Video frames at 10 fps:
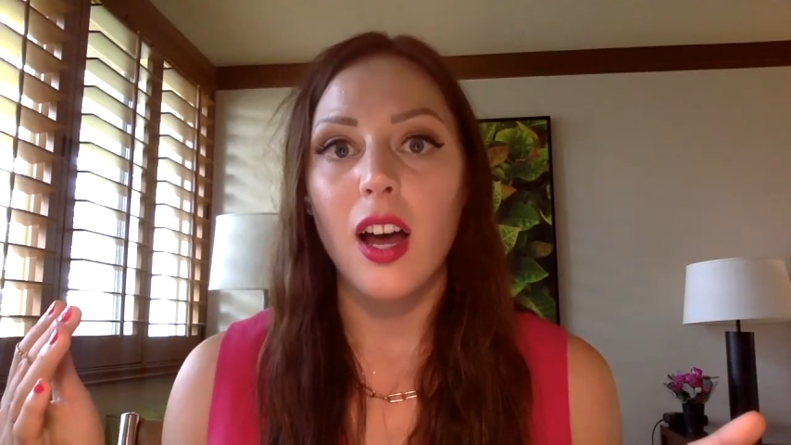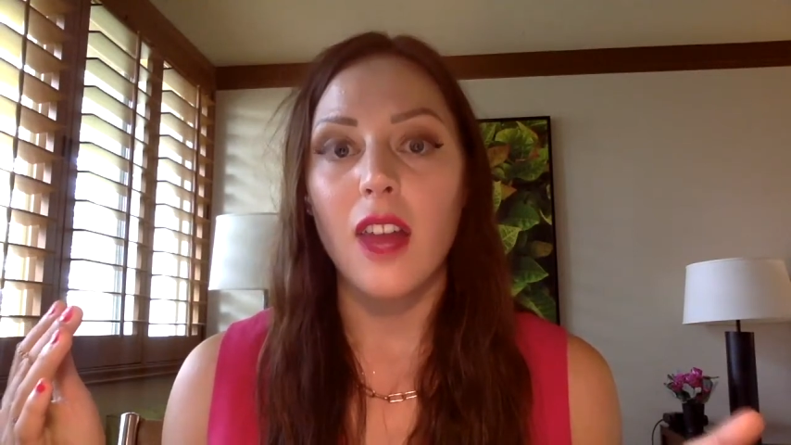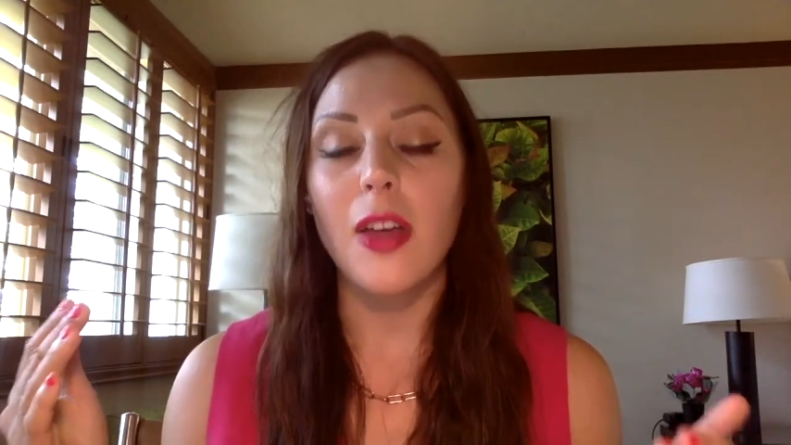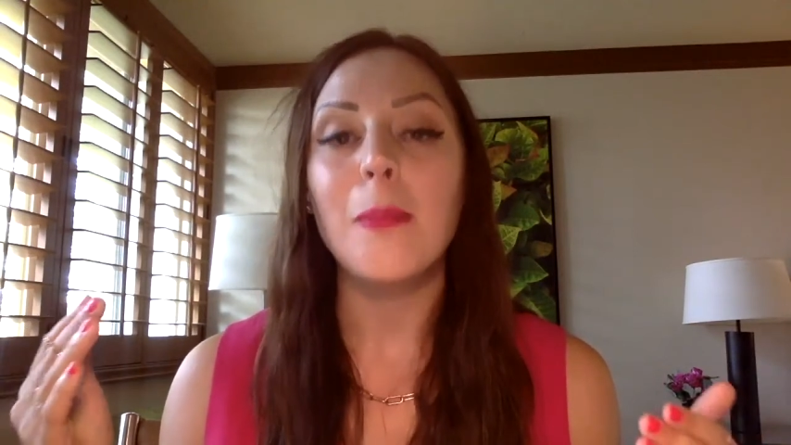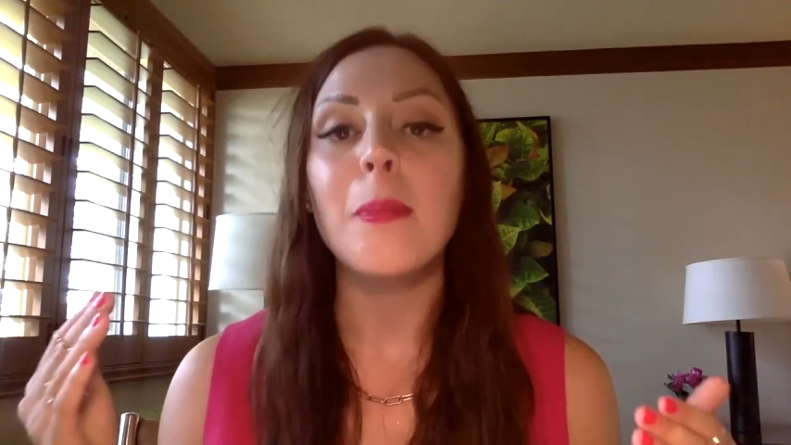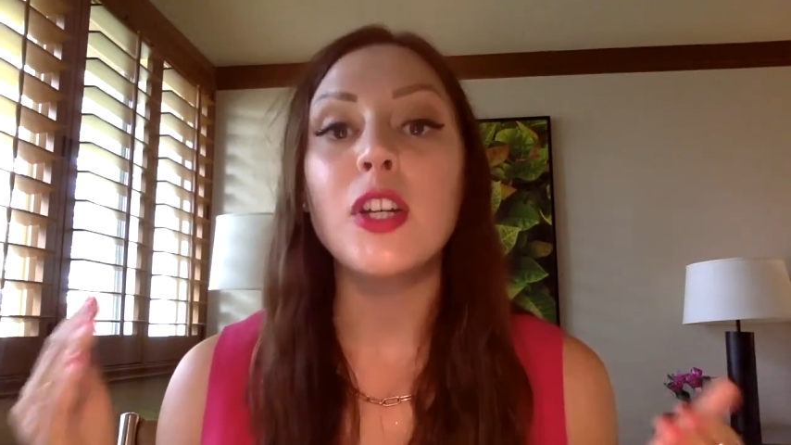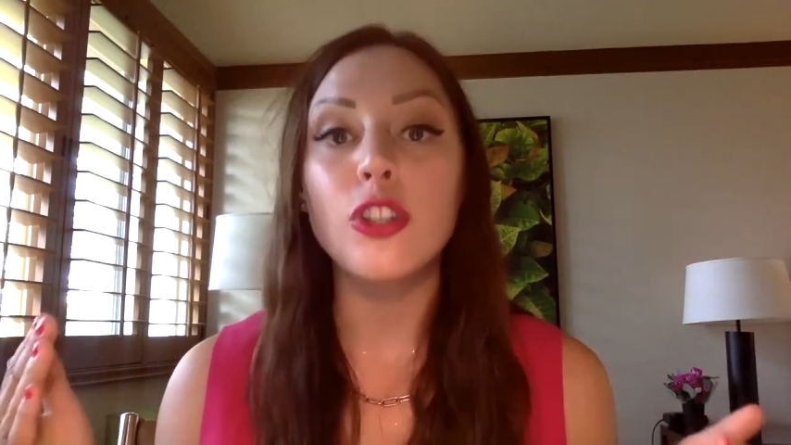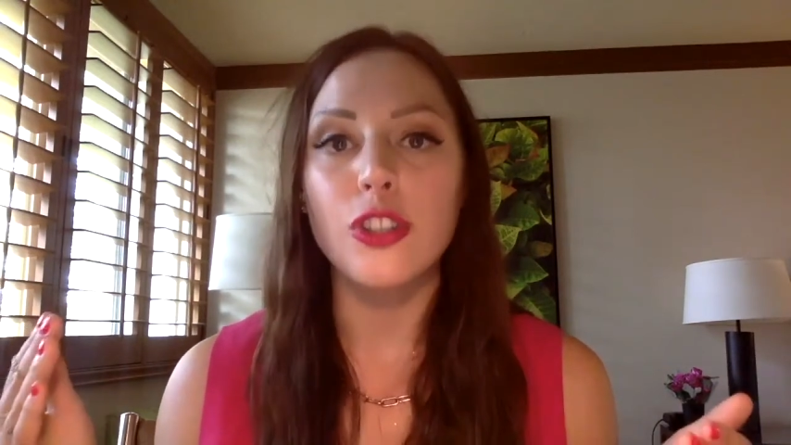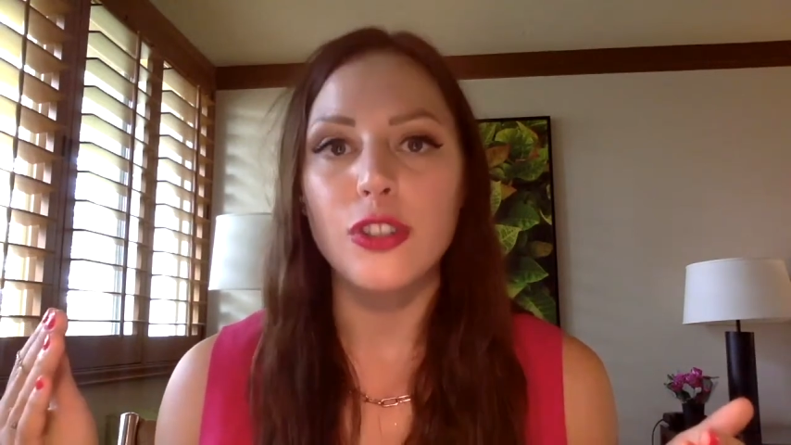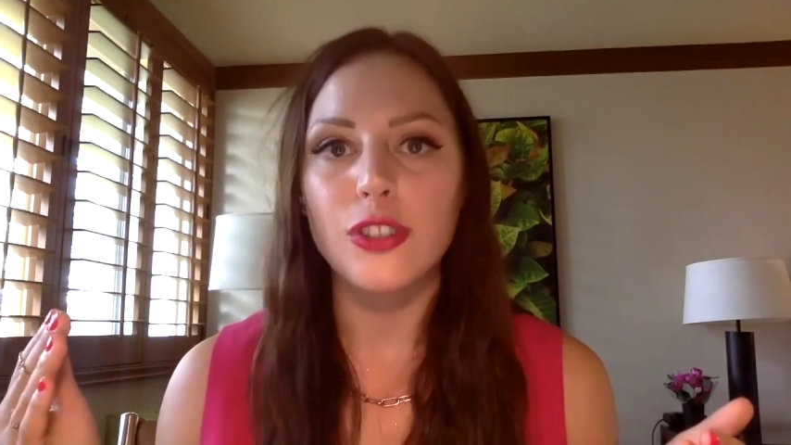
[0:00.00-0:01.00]
that
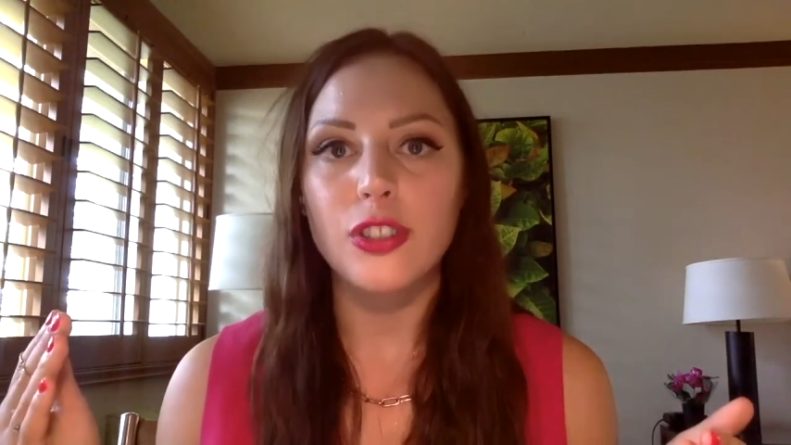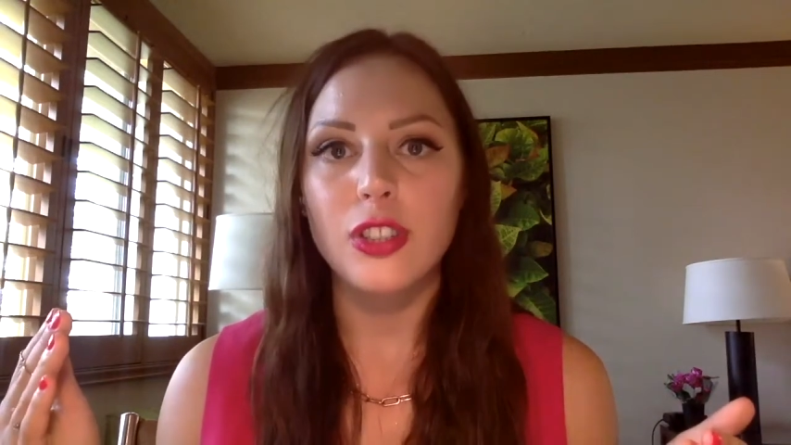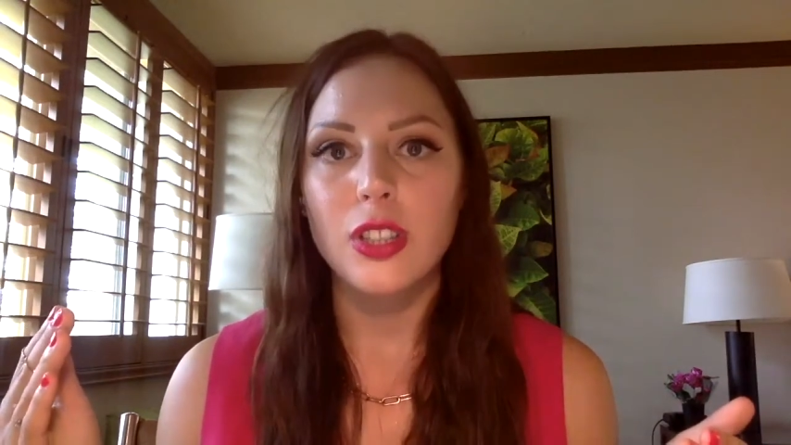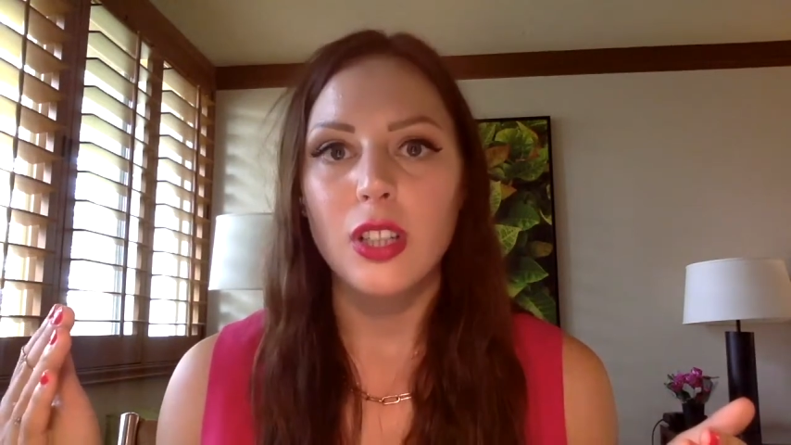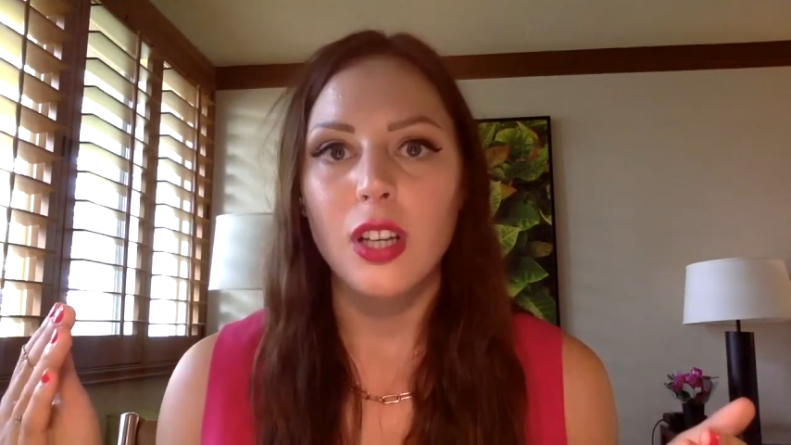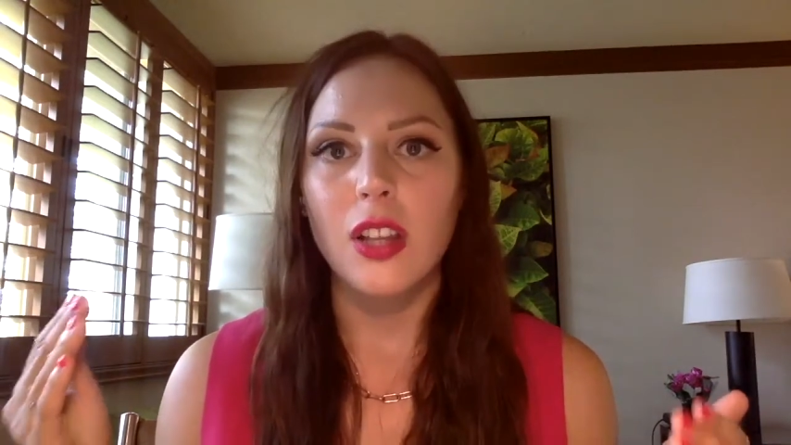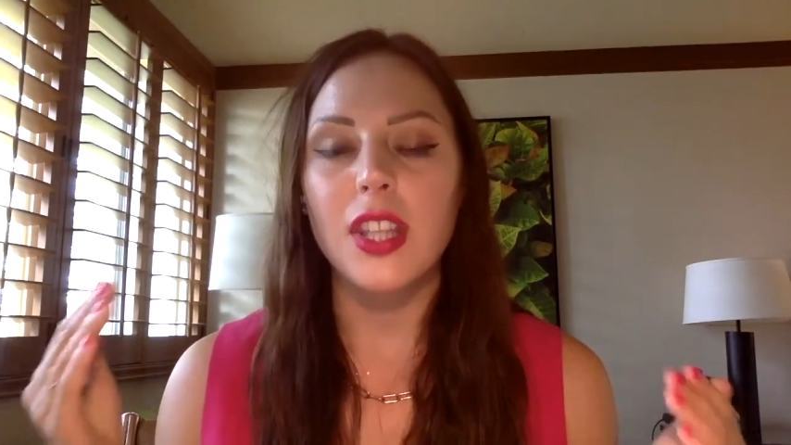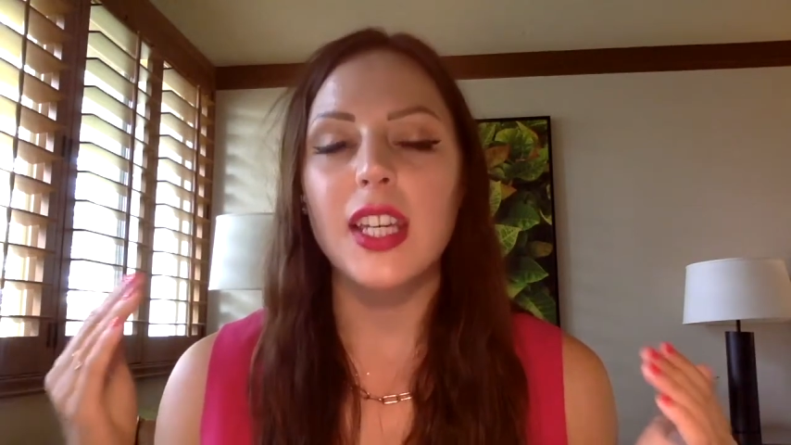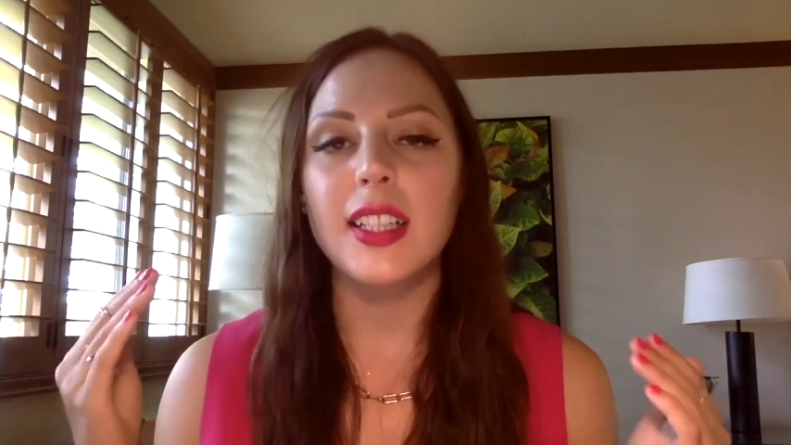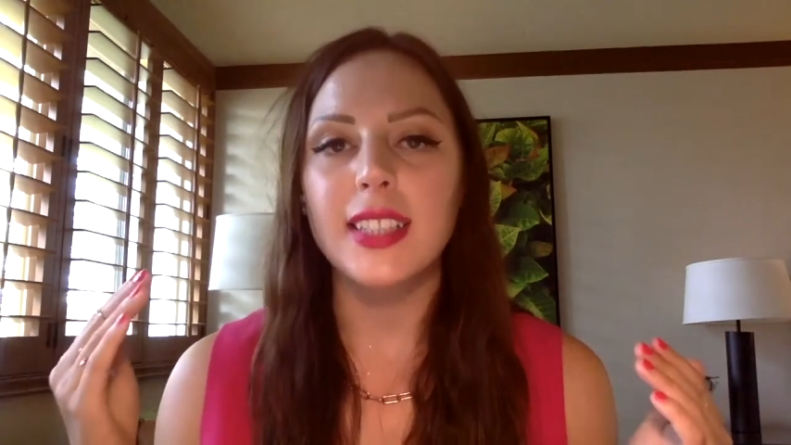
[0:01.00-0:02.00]
mirrors
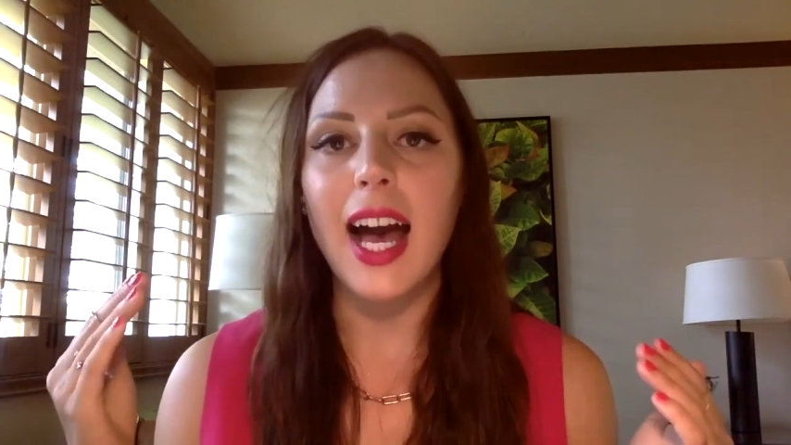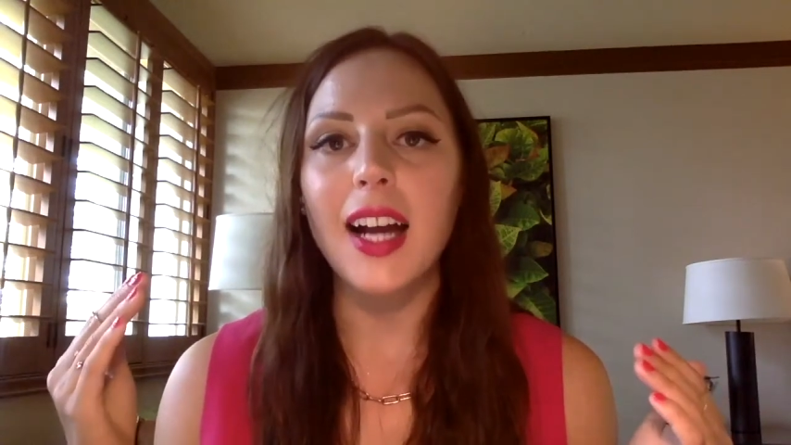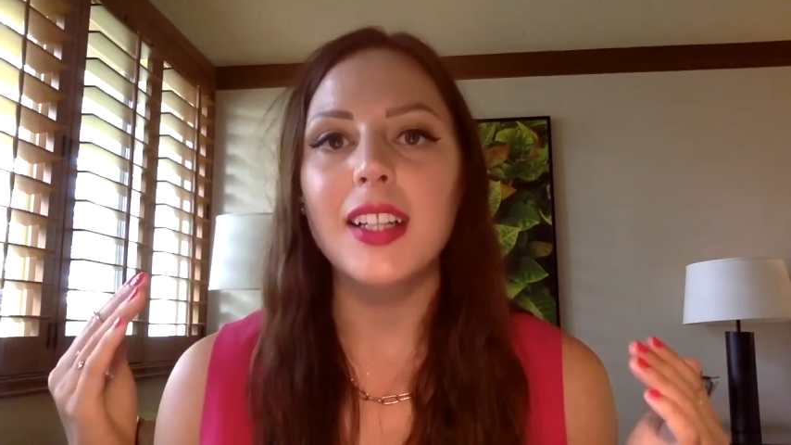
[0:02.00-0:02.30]
the exact